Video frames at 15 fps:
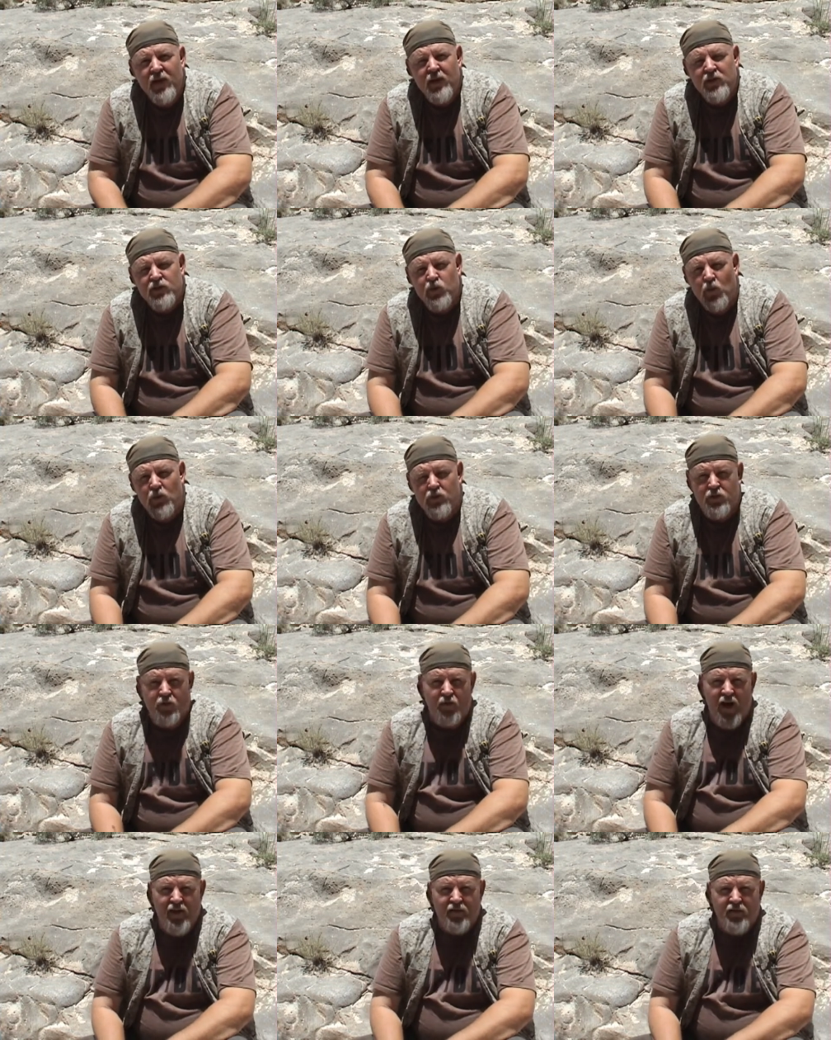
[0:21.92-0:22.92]

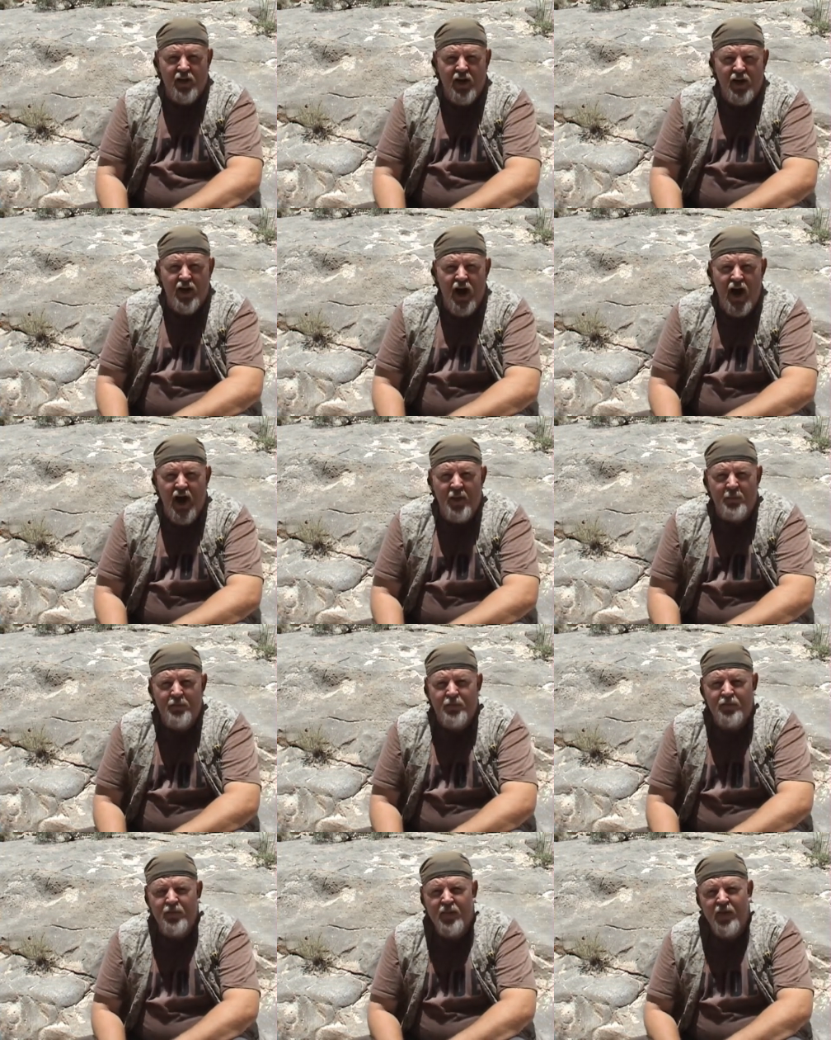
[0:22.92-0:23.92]
SwordOfSurvival.com.
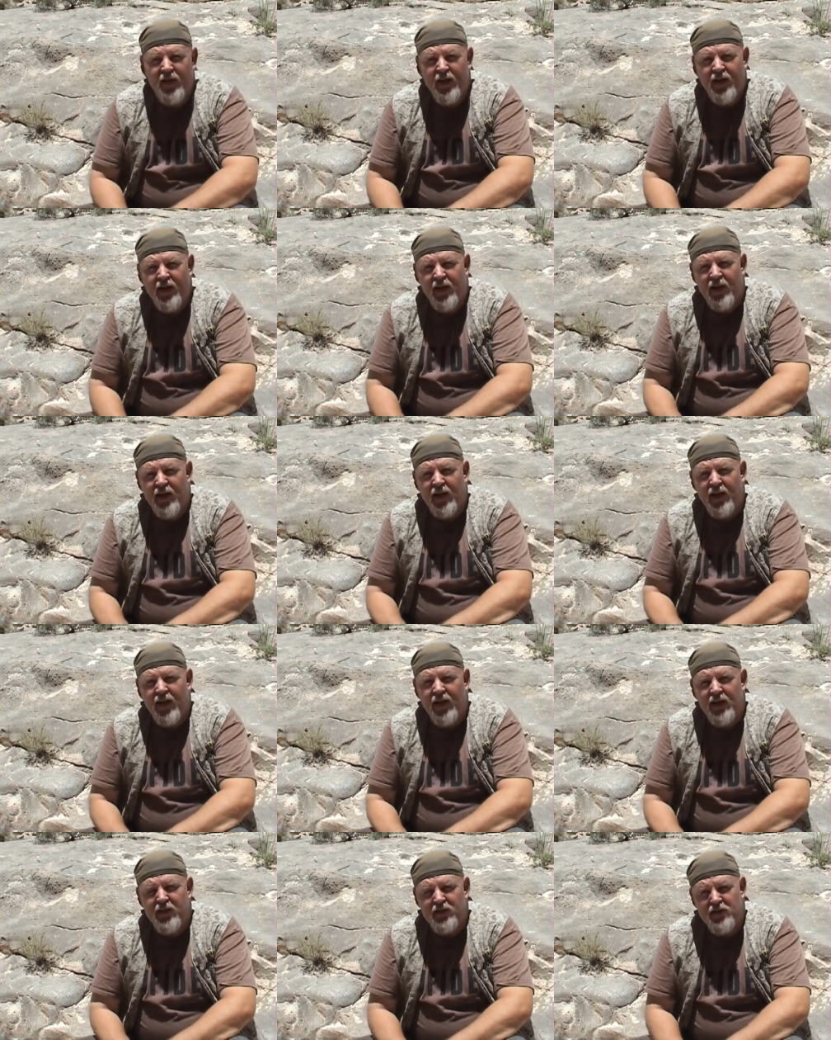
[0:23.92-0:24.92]

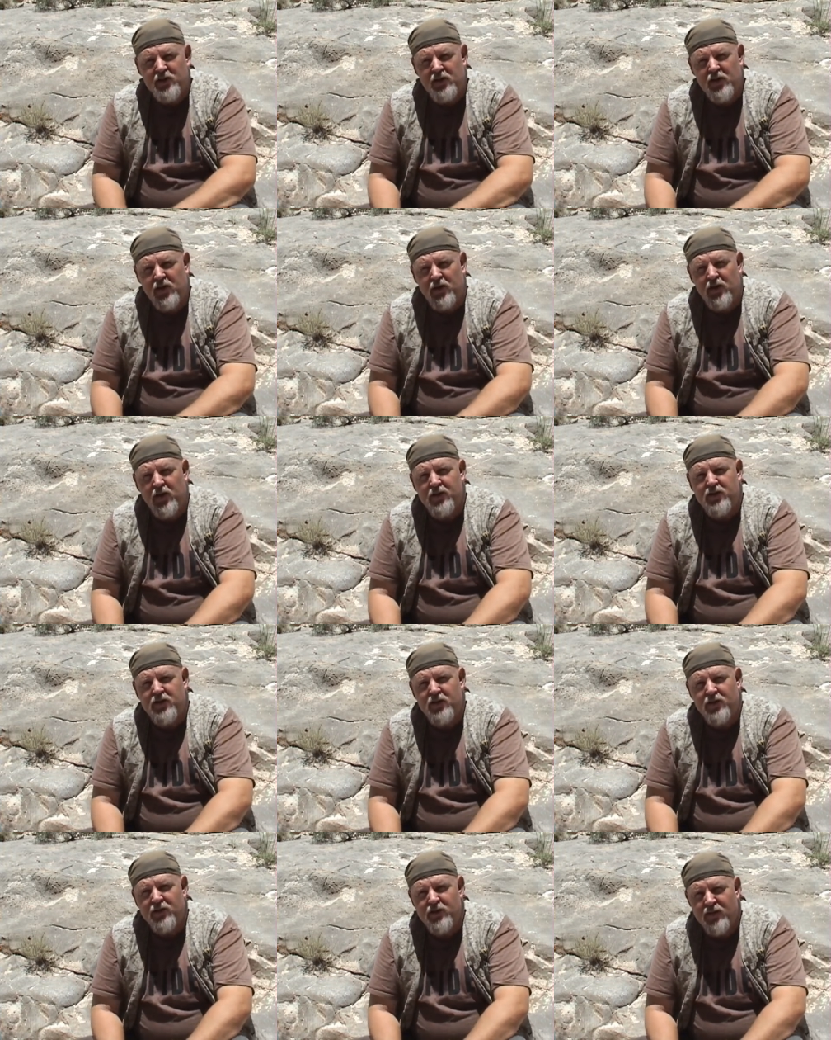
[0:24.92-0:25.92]
Uh, this is an
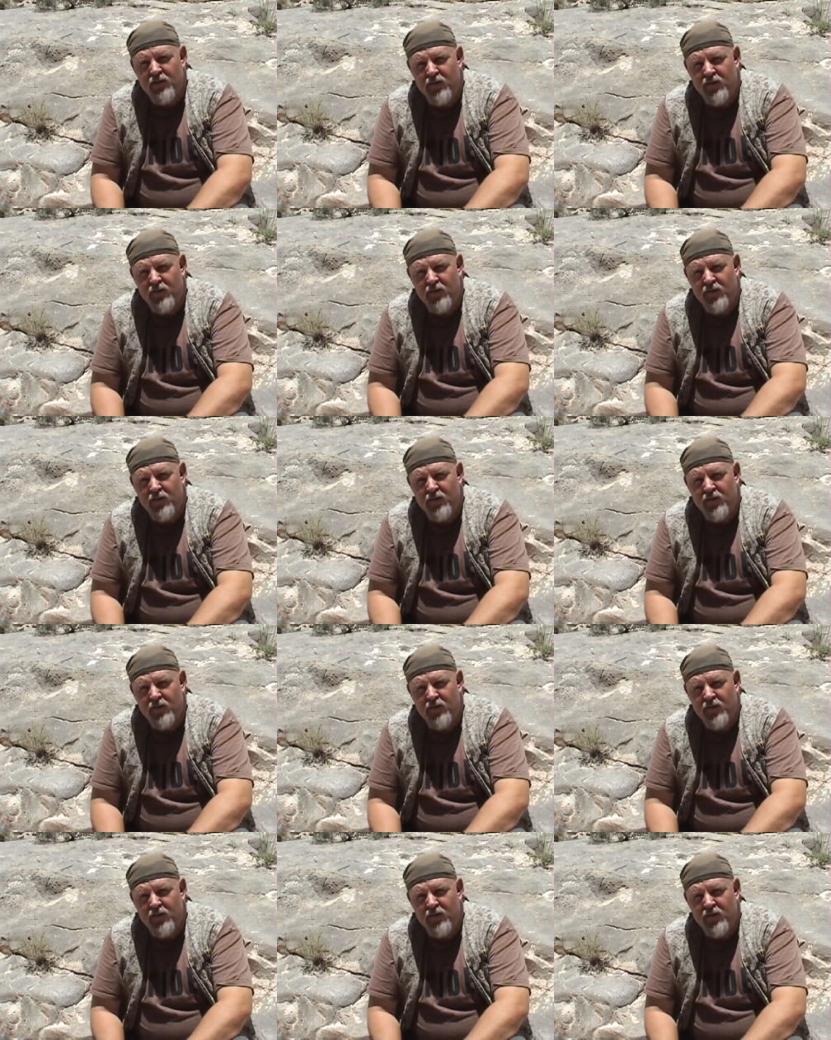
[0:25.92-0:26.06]
introduction